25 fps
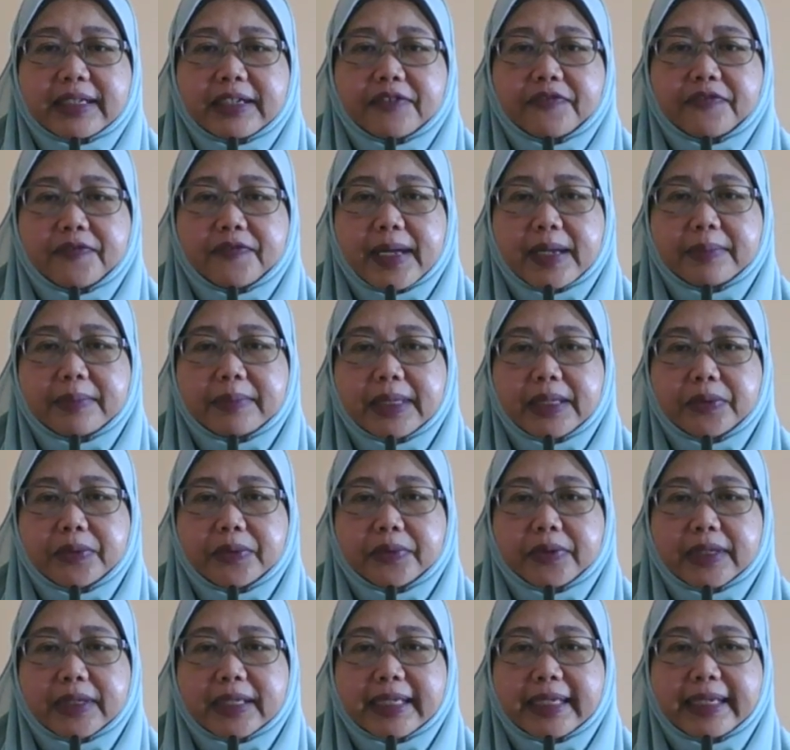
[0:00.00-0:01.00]
her family
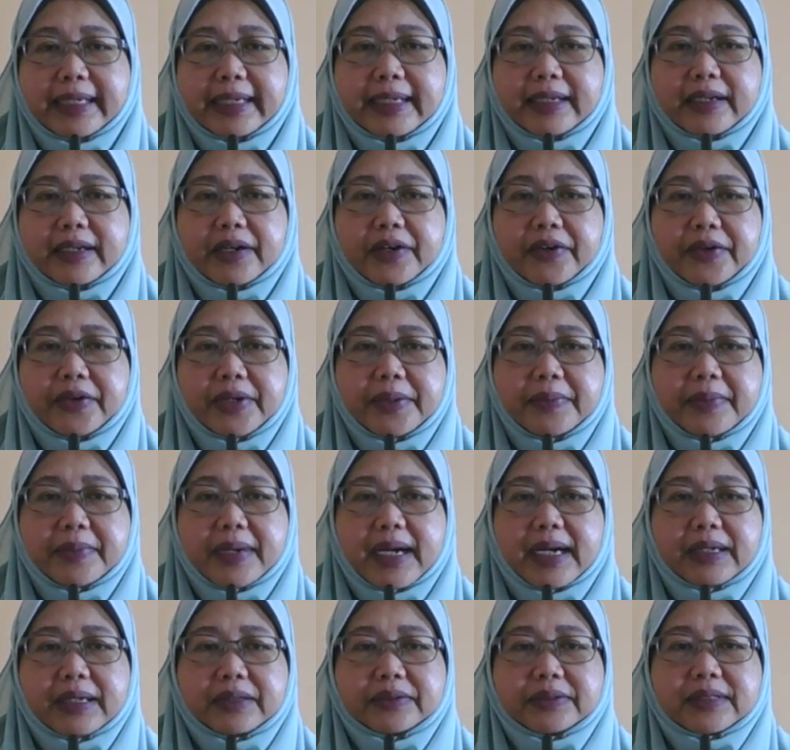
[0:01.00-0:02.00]
would kick Karim
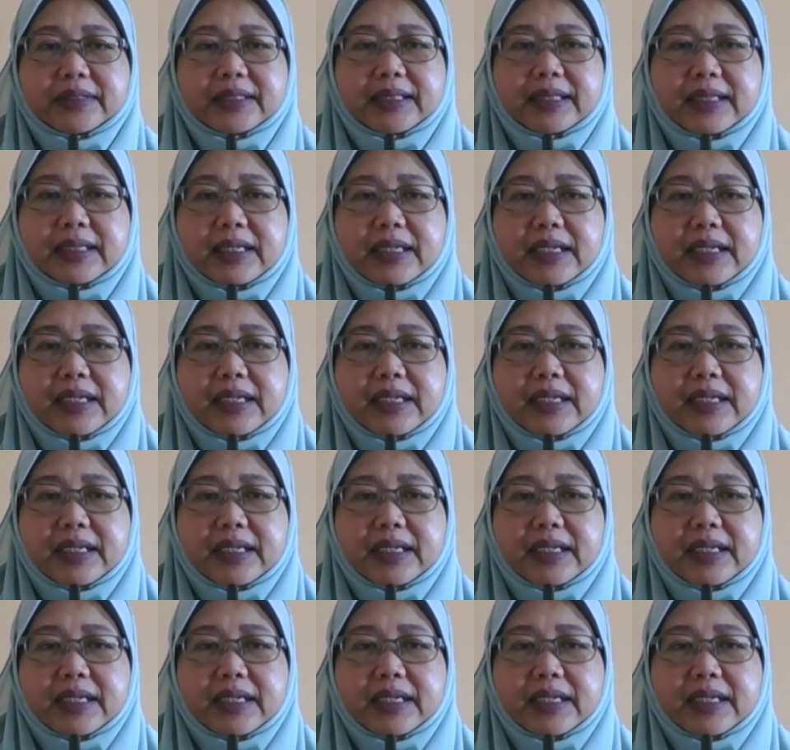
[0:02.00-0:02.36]
out.